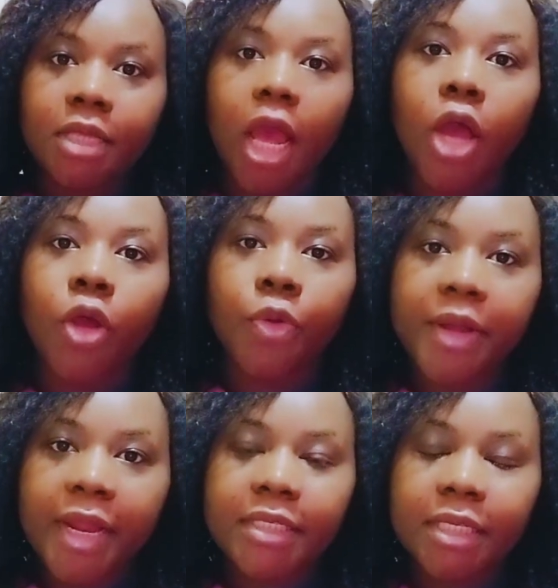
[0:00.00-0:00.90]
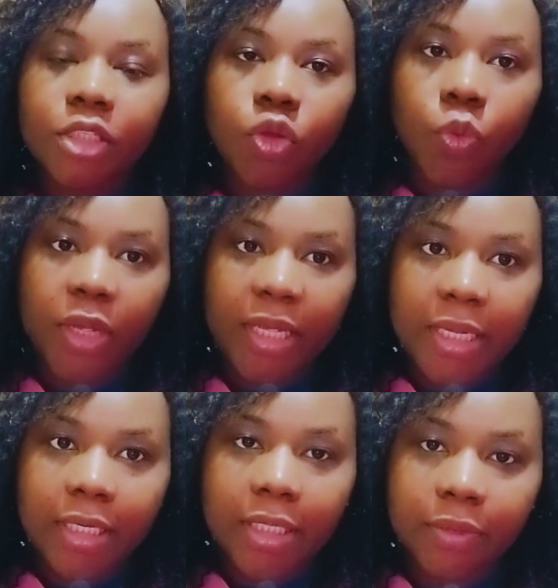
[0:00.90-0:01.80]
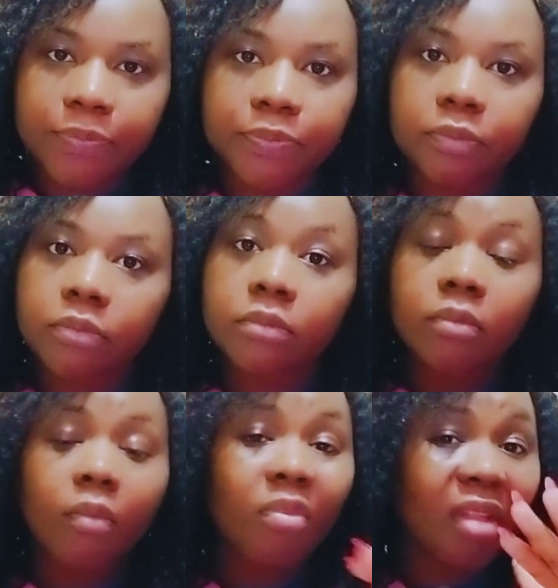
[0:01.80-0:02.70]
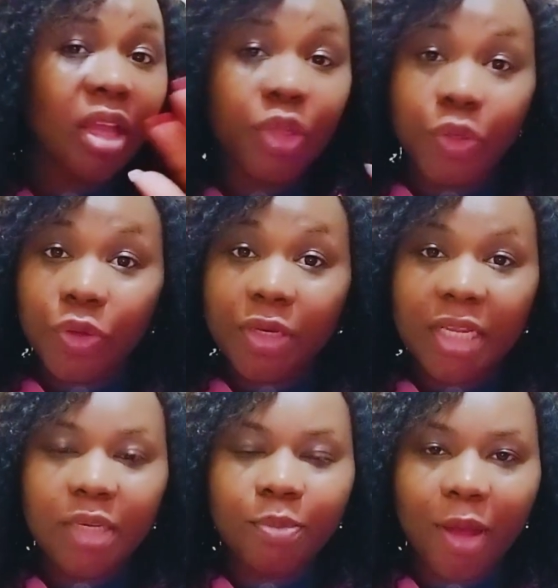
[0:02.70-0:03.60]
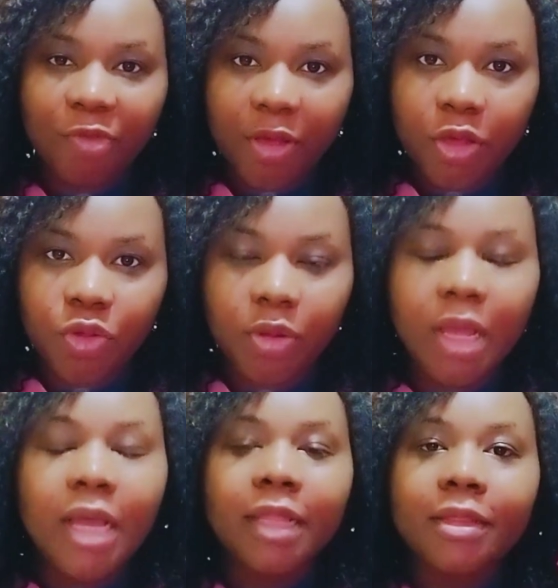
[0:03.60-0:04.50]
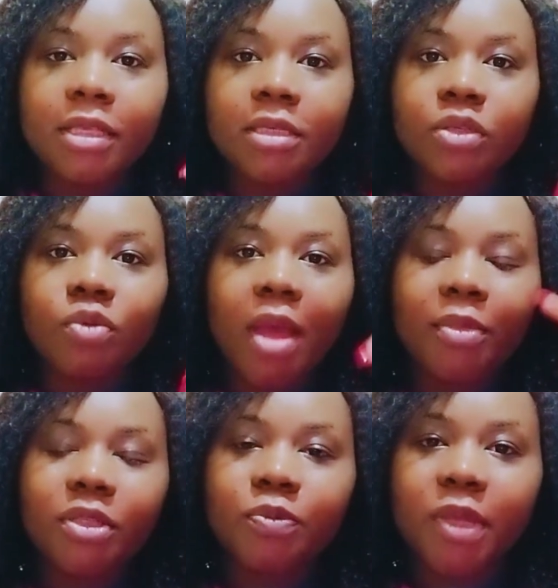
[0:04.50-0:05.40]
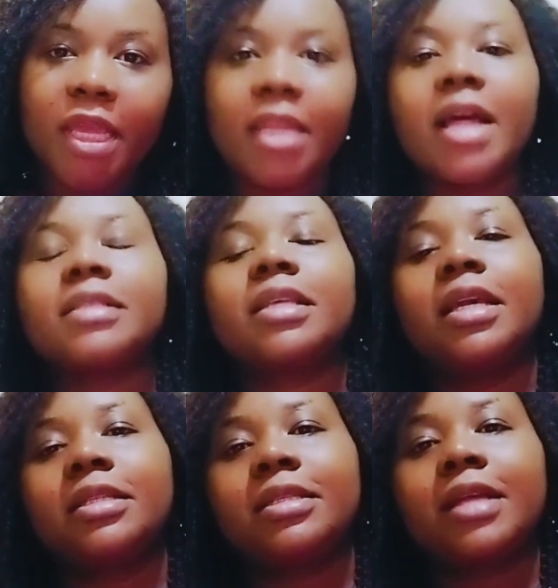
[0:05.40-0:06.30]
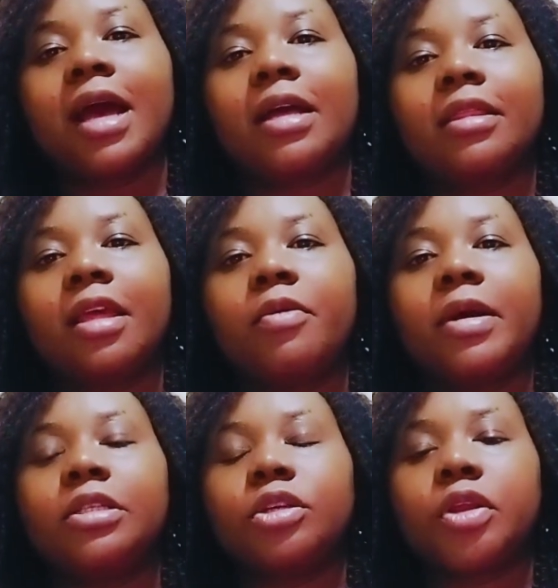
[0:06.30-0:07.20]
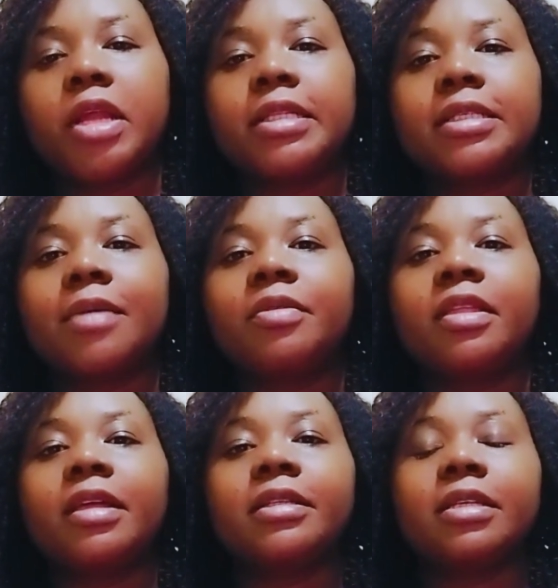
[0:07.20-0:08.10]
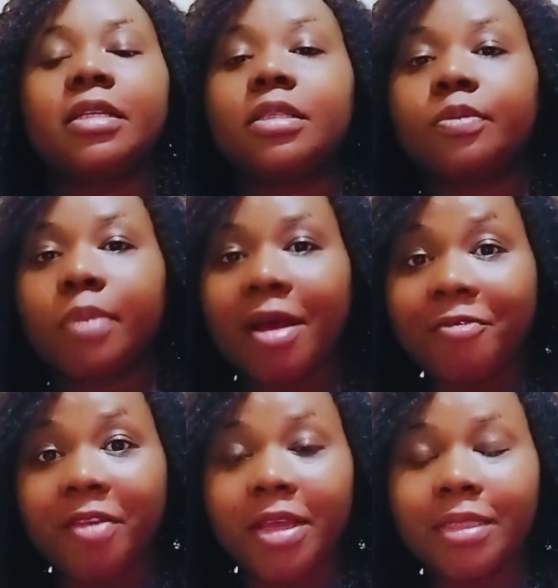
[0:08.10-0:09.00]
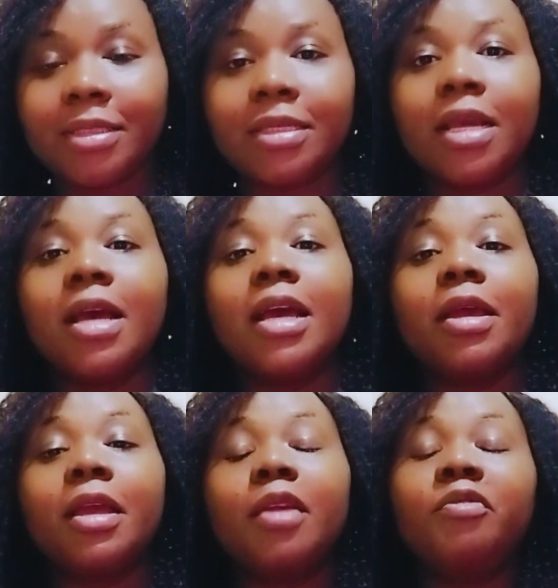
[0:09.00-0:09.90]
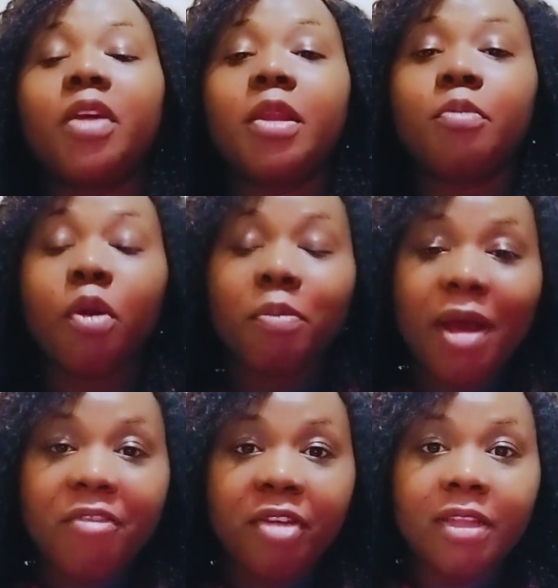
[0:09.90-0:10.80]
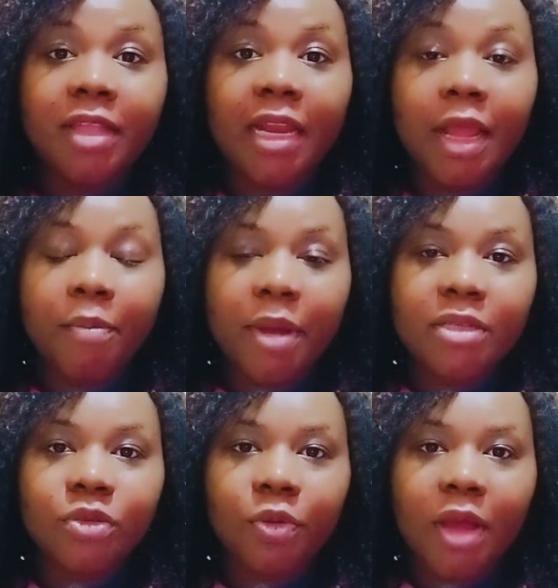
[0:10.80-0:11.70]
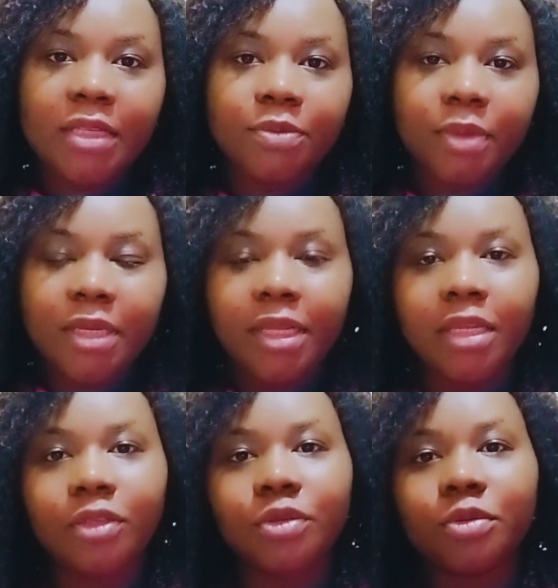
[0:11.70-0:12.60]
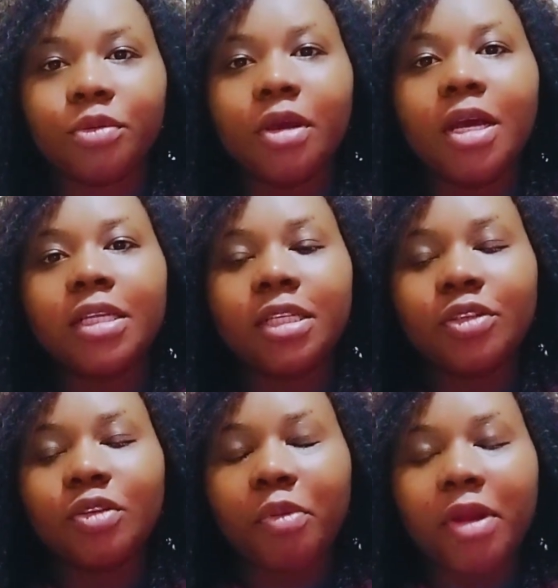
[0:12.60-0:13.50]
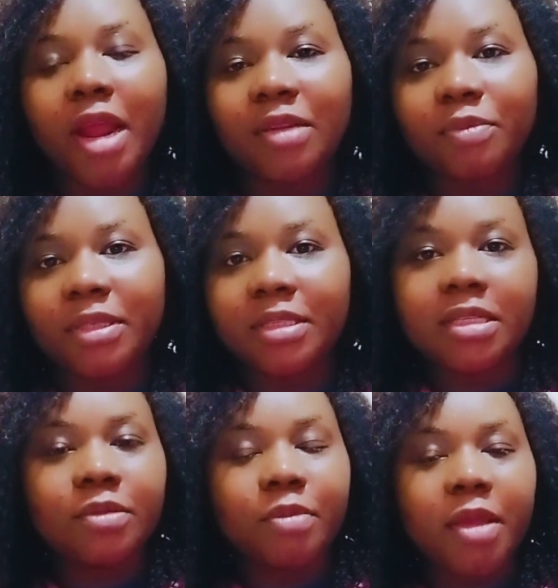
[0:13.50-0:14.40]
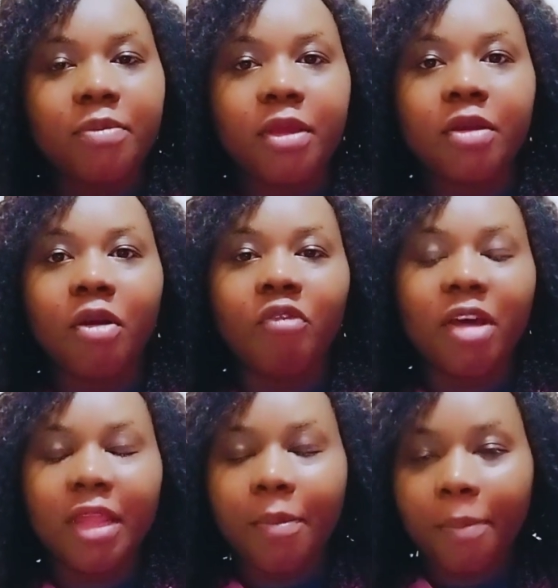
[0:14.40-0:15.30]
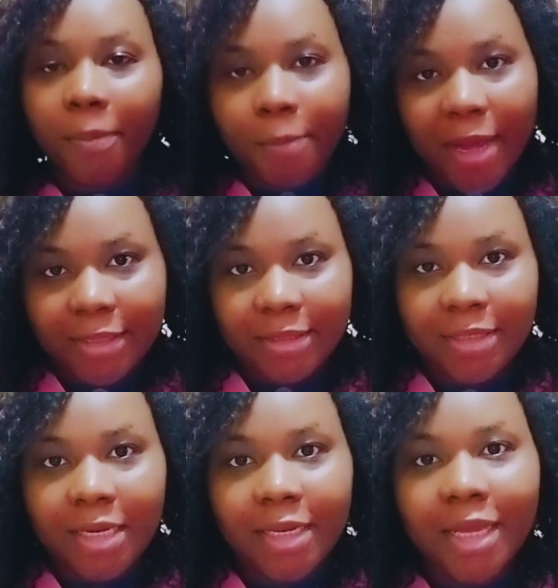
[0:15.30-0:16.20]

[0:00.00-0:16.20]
Create it quickly. You don't need perfection. This is where most beginners get stuck. They want to create something that is perfect, even more perfect than a person who has been into digital product business maybe over the past 10 years.